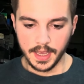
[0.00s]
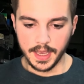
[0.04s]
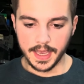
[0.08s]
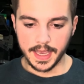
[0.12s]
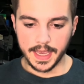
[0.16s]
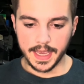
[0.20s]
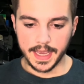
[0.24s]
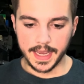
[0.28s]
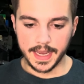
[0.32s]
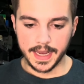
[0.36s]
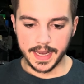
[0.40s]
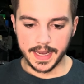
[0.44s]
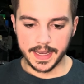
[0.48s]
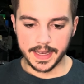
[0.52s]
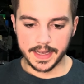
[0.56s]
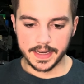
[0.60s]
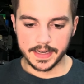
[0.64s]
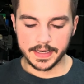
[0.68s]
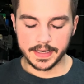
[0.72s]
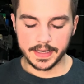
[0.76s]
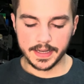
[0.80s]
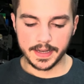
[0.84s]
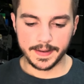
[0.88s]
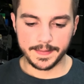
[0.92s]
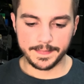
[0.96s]

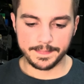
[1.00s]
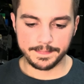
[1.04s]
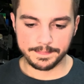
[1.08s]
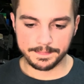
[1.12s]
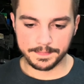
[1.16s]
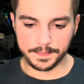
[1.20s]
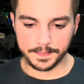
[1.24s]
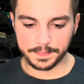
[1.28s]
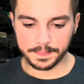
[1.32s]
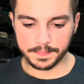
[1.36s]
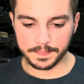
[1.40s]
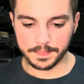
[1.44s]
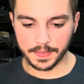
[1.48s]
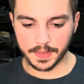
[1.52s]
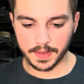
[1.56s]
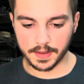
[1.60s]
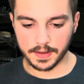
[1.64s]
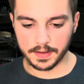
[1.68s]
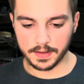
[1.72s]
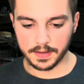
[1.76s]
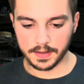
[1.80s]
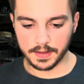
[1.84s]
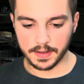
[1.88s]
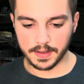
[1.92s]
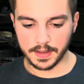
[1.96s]
And
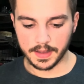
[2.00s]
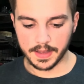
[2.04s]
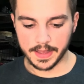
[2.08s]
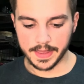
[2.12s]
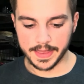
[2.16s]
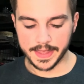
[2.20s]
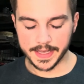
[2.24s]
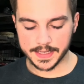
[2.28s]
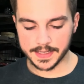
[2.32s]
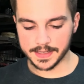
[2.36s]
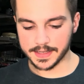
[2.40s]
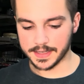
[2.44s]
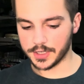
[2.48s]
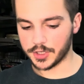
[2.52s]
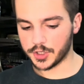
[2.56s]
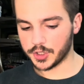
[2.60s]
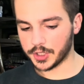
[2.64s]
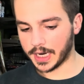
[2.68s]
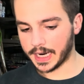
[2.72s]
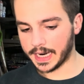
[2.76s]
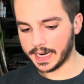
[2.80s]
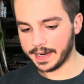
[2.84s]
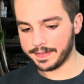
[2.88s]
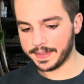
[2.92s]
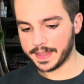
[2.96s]
this is a
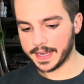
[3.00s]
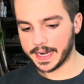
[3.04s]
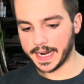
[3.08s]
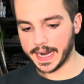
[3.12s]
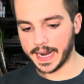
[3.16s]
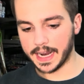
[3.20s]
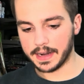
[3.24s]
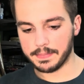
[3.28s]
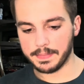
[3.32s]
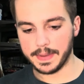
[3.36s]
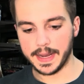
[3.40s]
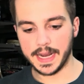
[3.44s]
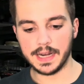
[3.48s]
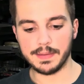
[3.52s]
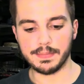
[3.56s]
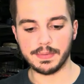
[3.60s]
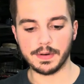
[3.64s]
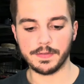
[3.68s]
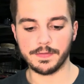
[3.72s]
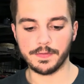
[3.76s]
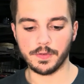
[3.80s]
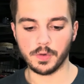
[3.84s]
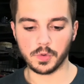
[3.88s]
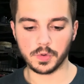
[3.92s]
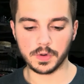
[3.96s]
drive that I had made
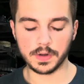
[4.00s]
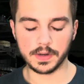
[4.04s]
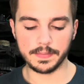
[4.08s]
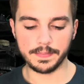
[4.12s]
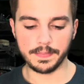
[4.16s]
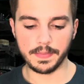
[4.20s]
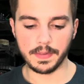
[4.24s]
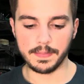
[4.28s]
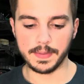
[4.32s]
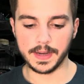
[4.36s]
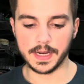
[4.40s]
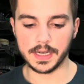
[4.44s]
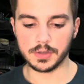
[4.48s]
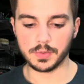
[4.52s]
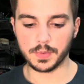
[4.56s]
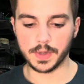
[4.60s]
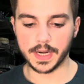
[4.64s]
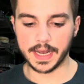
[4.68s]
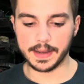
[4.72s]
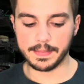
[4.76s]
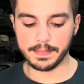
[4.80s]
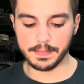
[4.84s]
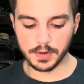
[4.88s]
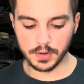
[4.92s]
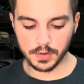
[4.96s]
before because when
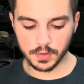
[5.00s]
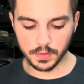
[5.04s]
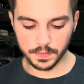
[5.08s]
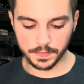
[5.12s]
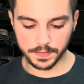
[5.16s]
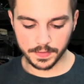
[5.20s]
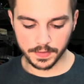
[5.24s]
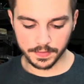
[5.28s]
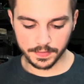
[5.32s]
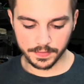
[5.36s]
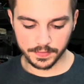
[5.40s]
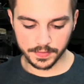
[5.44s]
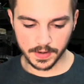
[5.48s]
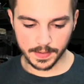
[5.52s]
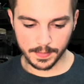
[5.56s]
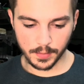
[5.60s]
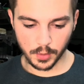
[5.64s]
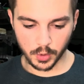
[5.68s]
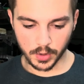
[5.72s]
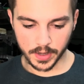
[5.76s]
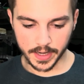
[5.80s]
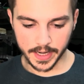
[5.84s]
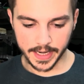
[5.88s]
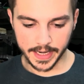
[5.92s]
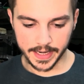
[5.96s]
I moved from
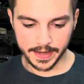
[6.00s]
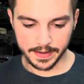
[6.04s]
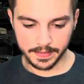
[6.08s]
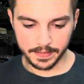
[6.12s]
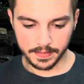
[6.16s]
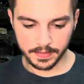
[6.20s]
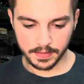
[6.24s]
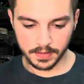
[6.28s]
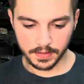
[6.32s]
Oregon